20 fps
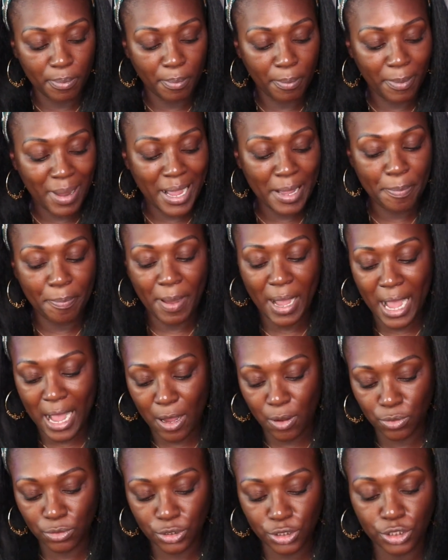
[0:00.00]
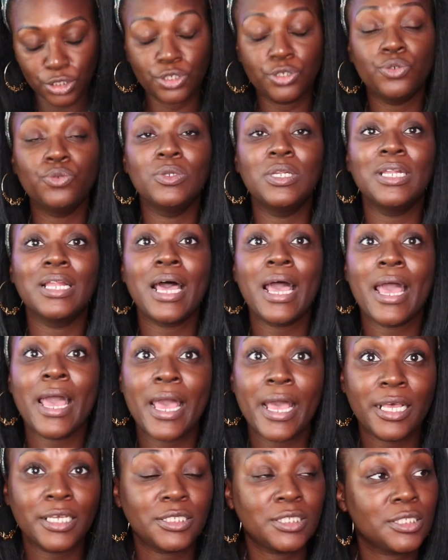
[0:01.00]
my pouch to
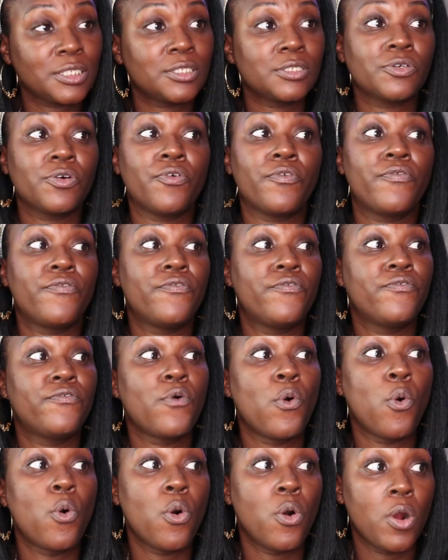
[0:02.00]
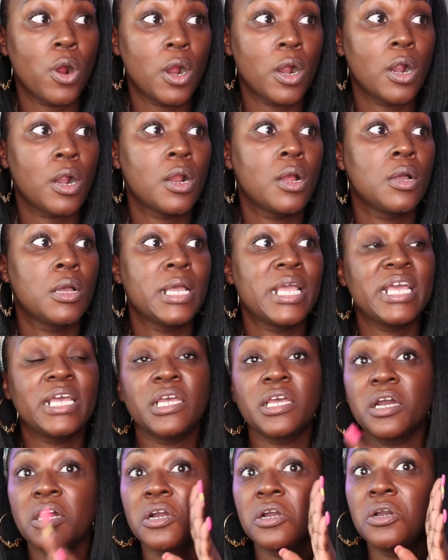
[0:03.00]
last for
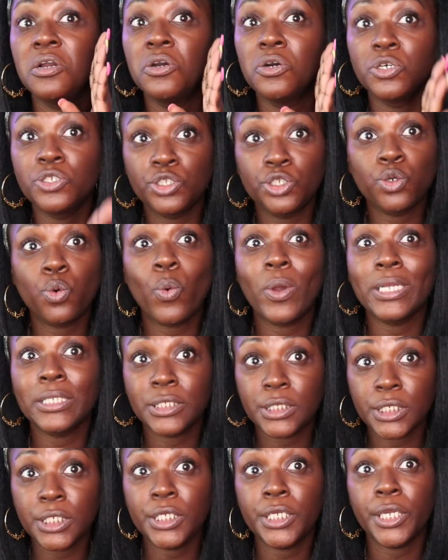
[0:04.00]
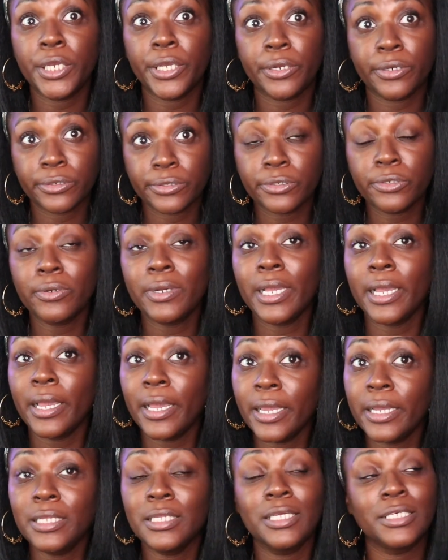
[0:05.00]
a good 20 years.
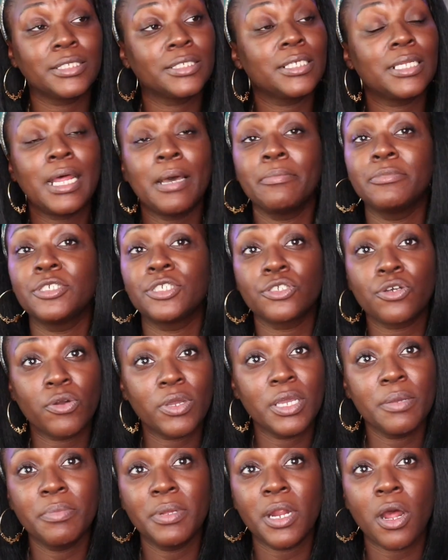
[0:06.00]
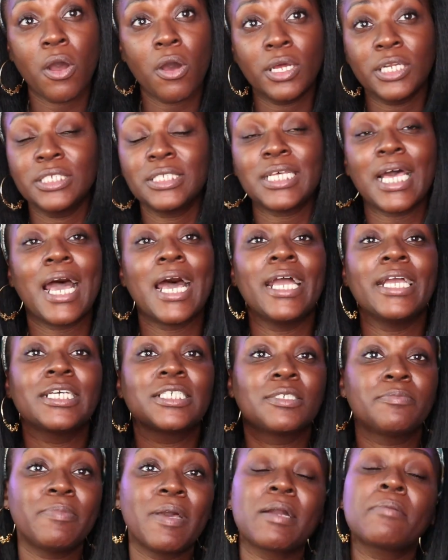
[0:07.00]
Okay, listen, I'm just gonna keep it honest. I
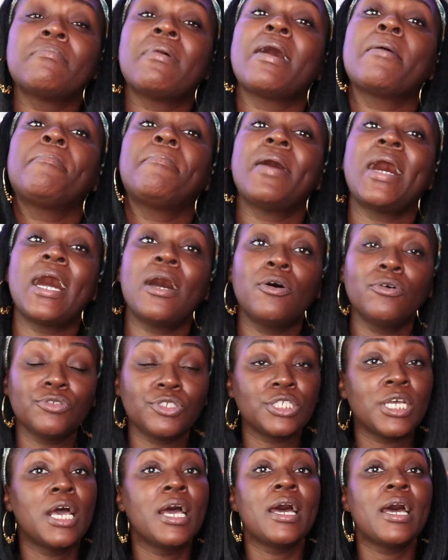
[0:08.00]
expect my pouch,